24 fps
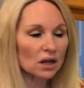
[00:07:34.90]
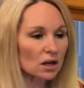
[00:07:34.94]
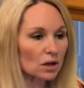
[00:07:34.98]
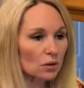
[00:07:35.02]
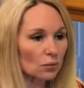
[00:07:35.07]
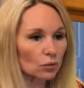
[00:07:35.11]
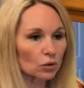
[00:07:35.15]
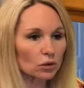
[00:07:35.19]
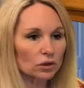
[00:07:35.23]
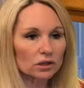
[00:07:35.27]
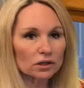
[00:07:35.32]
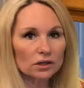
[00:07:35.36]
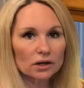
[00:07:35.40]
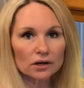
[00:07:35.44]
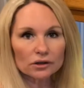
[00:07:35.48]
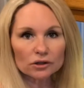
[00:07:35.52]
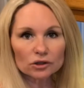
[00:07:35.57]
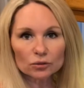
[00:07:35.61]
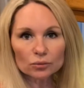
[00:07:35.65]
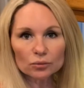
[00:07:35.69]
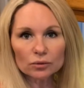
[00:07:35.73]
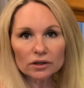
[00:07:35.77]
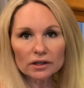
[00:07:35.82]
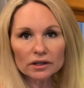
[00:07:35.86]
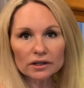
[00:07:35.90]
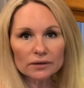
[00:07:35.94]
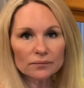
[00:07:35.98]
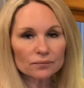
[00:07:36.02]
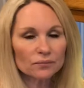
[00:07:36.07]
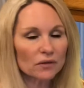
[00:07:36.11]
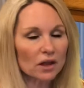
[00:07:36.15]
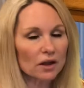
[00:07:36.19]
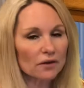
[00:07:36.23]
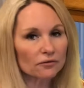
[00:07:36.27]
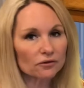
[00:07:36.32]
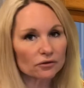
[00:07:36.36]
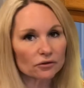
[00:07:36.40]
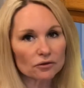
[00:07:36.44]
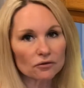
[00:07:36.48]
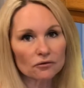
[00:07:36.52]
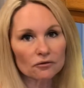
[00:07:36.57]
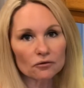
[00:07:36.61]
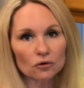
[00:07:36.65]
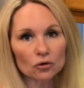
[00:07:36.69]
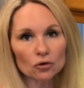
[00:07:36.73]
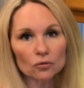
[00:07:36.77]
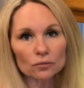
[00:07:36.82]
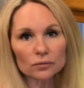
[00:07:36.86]
Put it on your plate, and for the
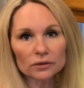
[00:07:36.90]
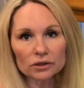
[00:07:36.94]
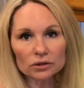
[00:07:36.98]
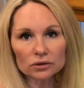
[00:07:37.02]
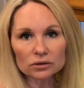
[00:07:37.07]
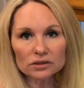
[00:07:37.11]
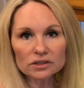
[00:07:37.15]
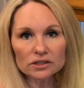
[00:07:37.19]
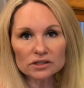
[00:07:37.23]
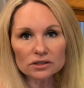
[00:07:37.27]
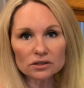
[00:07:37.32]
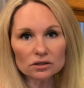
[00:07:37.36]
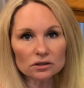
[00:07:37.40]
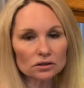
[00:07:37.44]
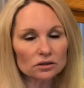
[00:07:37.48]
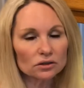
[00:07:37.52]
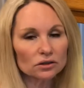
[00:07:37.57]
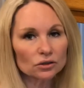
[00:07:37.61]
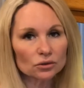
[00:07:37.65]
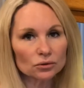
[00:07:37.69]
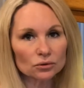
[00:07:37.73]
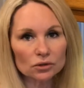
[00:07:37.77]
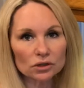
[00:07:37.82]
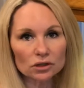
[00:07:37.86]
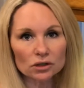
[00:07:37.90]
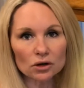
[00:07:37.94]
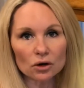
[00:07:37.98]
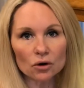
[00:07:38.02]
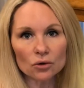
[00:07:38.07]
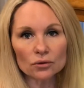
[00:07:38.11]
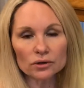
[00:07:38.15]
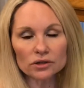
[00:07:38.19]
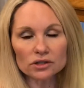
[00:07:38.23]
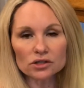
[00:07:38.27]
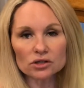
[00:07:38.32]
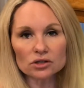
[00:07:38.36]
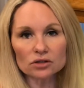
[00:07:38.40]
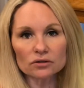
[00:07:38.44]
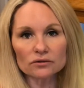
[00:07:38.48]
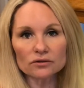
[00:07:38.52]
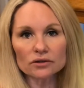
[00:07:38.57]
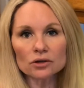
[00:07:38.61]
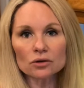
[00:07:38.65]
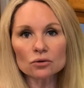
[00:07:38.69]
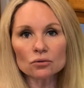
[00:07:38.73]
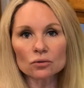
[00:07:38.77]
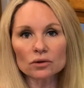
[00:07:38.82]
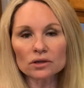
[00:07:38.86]
full meal deal, you could always serve
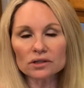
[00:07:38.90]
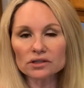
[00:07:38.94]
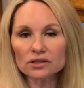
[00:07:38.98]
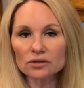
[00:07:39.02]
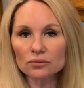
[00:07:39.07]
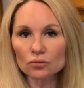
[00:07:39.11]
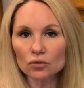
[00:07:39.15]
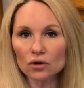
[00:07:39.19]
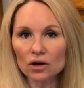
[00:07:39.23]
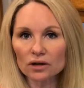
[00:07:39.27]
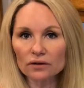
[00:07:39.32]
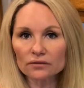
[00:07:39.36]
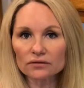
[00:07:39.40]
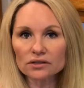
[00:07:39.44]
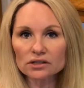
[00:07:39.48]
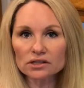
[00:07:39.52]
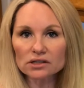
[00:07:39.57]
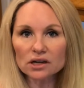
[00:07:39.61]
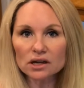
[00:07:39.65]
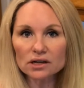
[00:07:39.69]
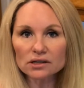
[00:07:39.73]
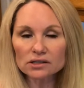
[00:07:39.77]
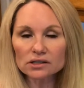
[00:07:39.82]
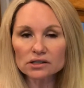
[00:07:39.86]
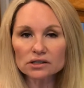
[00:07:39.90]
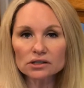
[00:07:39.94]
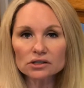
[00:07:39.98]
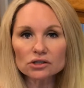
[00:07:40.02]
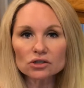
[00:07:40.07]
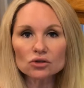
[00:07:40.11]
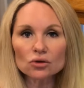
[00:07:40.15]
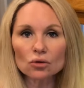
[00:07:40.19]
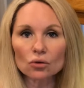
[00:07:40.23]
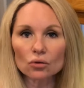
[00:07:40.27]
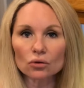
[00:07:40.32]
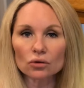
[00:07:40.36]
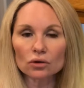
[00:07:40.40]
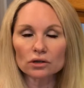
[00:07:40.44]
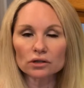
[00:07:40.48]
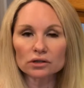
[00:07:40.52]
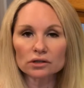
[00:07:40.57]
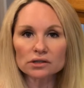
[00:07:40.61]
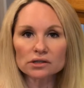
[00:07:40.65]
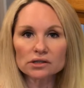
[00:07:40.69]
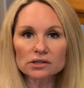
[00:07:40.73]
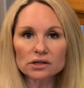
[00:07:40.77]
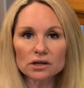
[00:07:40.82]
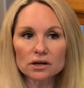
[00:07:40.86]
it with some breakfast sausage or
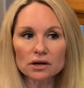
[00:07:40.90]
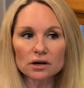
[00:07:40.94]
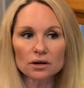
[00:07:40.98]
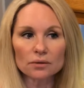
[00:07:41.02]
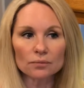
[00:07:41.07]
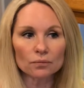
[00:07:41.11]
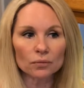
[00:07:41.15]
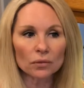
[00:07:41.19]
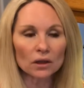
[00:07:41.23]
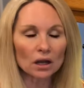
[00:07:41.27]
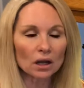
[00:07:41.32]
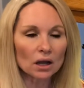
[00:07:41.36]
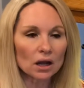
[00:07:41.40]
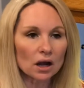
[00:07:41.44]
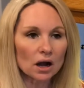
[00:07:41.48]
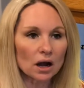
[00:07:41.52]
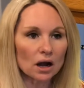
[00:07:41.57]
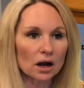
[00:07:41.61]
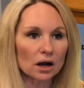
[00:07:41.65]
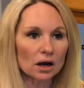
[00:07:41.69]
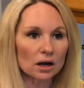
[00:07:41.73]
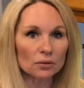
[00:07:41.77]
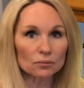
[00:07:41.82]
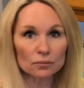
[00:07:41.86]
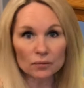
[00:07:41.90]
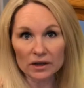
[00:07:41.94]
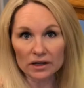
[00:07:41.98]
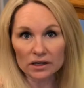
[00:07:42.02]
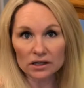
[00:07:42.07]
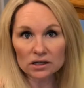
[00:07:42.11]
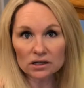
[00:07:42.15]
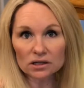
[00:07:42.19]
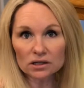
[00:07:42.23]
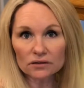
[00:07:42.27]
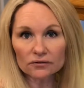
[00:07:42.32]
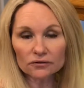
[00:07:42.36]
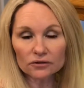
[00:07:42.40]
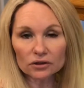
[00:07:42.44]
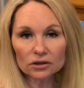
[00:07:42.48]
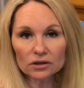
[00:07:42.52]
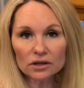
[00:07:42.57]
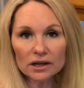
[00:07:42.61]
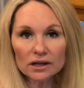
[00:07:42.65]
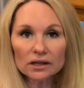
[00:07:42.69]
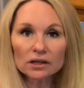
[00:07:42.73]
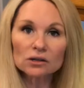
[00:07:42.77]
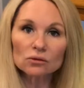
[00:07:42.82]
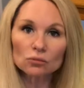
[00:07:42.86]
some bacon if you'd
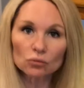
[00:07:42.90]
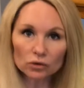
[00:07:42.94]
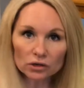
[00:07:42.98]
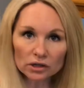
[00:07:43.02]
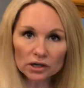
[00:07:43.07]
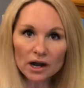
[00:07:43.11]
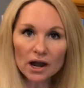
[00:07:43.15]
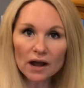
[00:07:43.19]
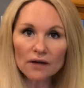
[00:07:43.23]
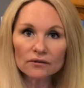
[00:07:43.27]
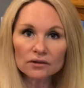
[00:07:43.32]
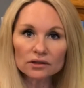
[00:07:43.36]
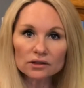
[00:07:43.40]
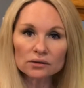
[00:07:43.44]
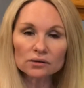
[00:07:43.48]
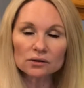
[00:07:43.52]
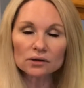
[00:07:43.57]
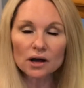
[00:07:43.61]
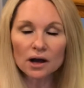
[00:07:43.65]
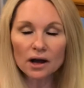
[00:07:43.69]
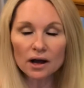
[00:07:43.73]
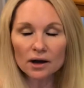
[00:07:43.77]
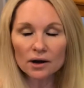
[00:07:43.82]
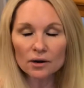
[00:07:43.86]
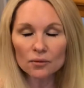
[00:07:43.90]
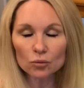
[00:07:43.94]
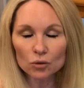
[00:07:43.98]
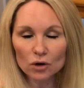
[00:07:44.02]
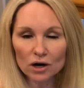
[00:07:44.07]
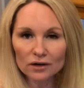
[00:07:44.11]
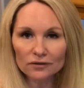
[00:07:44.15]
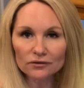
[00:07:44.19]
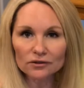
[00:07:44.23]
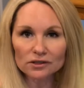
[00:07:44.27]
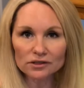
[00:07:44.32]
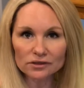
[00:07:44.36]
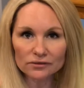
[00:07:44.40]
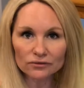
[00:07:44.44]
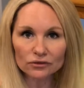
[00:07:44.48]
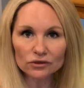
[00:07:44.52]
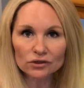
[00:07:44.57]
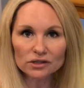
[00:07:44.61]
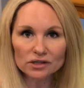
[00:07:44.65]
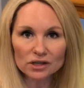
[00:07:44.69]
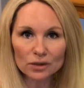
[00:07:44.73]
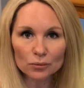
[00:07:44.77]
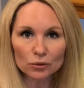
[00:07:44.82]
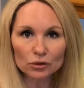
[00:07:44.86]
like. We're having breakfast for
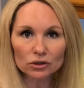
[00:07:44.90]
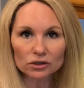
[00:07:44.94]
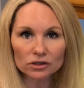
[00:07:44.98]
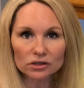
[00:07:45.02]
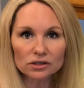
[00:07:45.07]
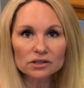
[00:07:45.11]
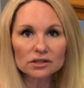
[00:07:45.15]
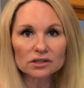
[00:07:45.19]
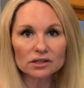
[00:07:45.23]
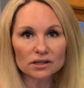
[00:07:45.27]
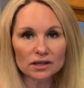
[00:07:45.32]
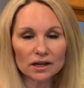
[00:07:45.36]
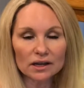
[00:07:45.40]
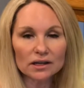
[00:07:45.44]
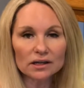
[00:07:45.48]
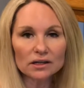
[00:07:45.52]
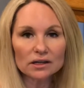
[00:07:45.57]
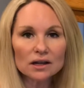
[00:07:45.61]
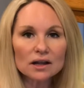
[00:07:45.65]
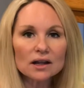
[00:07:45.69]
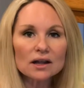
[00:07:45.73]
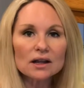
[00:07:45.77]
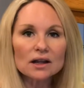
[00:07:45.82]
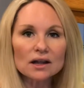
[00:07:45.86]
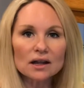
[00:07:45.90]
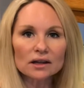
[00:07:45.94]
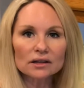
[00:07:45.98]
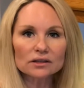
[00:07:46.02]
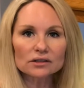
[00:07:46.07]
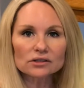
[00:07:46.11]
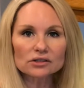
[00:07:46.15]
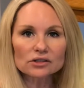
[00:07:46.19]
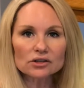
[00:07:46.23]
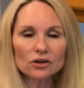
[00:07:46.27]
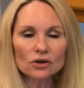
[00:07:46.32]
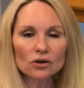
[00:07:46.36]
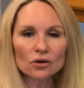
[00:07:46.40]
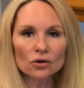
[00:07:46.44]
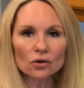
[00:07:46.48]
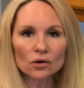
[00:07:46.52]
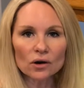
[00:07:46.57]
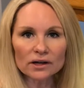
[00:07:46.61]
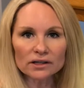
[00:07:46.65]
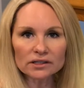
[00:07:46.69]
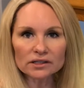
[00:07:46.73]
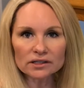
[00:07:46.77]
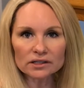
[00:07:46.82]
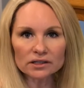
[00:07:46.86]
supper tonight, and so
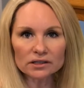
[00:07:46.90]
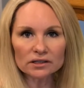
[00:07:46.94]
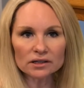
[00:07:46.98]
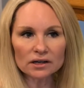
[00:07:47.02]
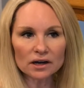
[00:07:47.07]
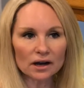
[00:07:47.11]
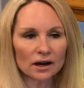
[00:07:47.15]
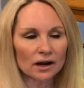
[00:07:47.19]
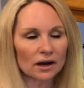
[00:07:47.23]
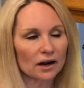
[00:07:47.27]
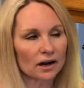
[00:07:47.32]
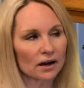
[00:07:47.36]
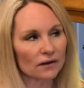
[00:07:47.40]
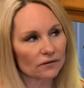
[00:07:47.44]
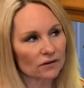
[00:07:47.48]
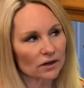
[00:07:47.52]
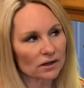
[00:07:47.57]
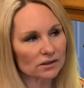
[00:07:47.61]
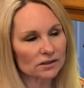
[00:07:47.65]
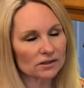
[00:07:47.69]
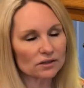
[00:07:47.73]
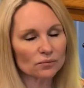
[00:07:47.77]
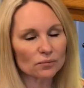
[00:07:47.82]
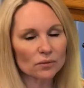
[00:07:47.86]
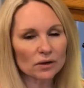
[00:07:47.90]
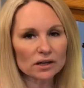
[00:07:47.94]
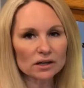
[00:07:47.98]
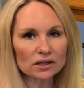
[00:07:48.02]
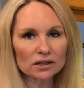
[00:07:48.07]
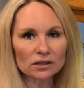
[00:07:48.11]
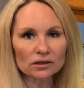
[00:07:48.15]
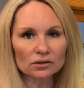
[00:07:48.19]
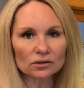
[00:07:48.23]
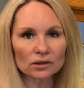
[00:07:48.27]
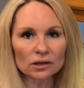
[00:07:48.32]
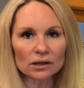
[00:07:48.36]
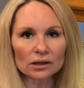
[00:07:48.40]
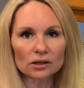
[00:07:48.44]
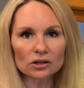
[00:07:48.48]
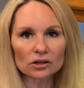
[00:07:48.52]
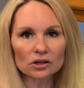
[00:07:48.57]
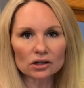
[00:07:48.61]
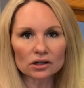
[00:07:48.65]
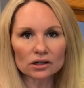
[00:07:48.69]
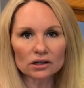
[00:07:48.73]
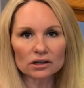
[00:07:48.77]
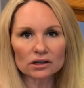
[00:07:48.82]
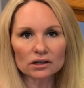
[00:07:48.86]
I've got some bacon
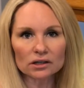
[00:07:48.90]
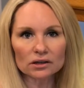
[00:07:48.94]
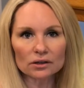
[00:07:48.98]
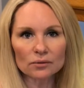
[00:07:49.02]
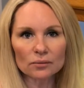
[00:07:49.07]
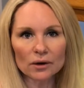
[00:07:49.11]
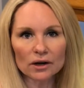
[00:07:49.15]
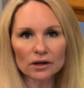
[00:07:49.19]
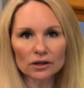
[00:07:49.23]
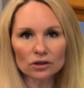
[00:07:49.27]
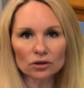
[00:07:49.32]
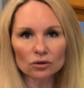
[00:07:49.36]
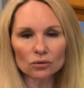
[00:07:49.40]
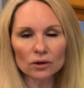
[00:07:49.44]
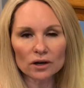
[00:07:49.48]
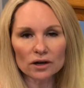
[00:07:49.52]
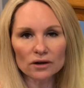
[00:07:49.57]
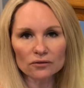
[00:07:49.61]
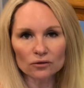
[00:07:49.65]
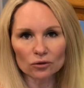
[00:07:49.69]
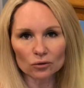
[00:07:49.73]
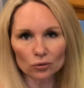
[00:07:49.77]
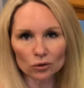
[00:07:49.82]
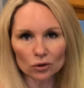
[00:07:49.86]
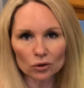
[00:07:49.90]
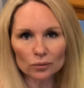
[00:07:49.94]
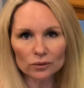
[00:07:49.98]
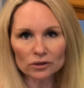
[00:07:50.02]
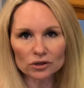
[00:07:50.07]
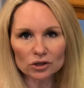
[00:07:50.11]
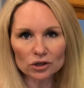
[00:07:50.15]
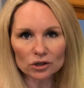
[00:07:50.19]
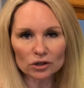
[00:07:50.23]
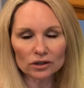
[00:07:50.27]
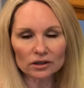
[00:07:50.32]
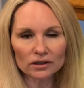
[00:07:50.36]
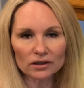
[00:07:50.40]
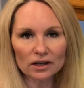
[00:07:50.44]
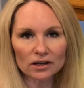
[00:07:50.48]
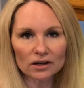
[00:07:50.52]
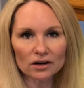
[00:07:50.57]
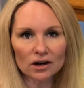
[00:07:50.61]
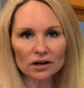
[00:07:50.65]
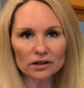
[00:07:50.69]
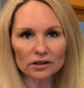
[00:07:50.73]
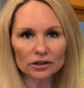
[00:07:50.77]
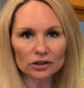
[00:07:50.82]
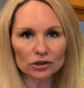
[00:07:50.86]
cooking in the microwave, or we'll be turning that
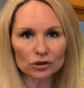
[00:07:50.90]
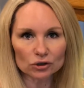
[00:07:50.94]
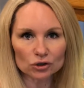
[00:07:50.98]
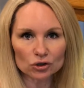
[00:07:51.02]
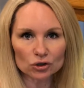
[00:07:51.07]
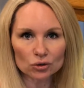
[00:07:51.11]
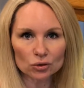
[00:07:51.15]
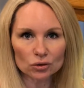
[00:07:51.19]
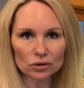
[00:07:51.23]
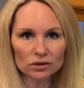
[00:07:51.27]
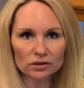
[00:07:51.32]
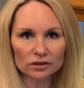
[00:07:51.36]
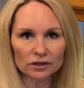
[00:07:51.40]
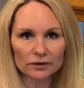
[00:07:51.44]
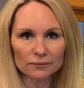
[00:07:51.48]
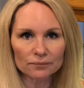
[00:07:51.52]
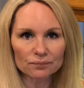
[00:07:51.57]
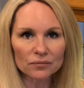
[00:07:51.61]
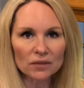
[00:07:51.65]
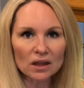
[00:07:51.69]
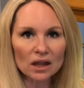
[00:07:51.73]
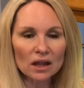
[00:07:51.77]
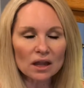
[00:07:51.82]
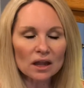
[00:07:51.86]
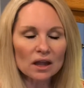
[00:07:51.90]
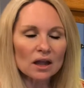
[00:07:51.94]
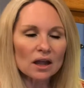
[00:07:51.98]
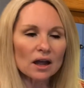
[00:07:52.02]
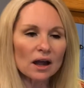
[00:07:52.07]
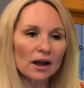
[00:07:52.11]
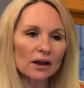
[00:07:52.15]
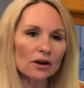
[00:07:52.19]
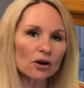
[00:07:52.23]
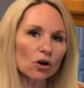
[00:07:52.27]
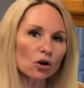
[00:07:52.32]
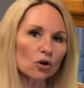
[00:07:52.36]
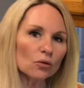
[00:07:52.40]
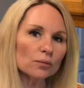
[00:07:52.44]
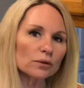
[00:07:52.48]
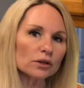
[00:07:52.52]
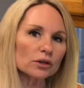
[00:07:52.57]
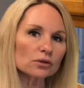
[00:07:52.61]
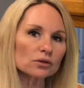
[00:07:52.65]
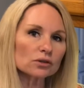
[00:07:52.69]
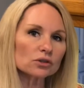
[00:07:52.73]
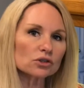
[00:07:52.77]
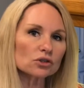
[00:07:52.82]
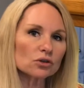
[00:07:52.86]
on here shortly. I hope
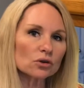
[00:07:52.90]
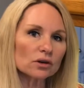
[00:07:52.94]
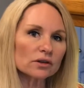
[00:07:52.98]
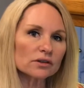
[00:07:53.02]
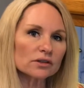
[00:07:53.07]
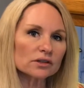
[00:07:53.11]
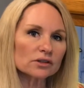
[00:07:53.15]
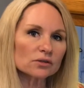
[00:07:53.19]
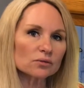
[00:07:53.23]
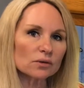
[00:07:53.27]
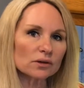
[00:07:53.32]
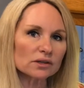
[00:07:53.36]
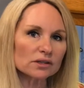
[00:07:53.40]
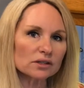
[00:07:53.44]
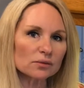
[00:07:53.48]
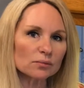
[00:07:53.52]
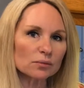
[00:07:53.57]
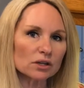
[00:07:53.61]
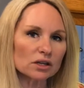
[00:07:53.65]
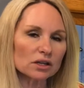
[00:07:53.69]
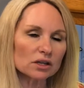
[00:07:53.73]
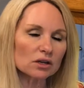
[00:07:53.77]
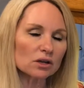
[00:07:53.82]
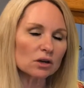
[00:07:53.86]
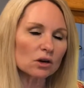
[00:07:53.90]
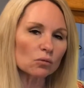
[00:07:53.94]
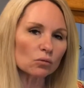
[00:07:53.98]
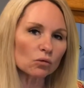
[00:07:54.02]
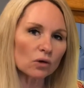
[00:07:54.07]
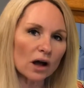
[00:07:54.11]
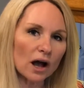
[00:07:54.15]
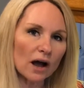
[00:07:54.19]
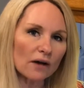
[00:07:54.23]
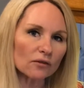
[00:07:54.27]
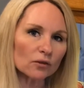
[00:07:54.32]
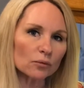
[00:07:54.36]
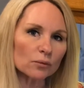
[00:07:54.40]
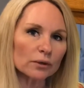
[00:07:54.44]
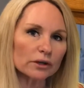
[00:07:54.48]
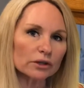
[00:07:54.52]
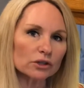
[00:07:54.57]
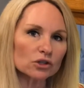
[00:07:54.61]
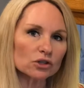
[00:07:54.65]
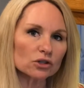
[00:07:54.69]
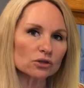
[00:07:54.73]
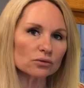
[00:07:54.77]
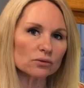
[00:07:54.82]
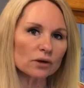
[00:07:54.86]
you enjoy this recipe. We'll have a
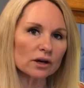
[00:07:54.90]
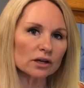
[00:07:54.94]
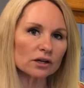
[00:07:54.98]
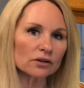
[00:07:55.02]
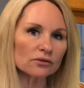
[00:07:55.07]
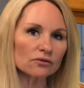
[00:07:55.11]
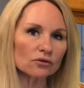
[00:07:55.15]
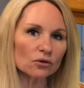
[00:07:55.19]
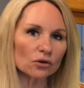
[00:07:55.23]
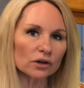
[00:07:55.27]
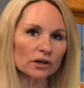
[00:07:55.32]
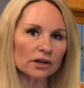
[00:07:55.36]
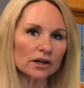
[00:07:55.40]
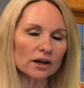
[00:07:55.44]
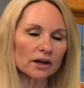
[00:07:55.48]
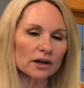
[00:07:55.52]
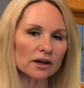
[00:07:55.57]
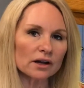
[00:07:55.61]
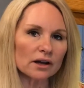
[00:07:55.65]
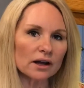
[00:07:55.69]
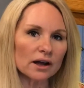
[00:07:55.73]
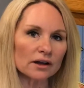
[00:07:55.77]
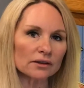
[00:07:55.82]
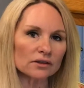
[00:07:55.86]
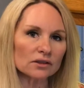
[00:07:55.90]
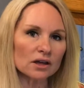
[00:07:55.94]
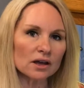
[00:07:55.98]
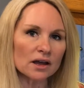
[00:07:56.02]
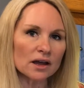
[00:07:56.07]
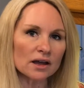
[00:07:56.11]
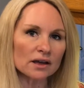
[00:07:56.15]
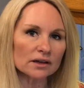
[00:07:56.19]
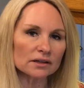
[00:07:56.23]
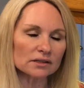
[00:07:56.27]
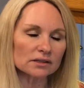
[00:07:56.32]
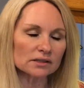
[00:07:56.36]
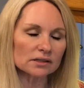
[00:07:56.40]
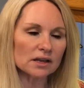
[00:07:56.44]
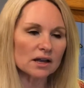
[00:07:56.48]
picture ready for you at the end.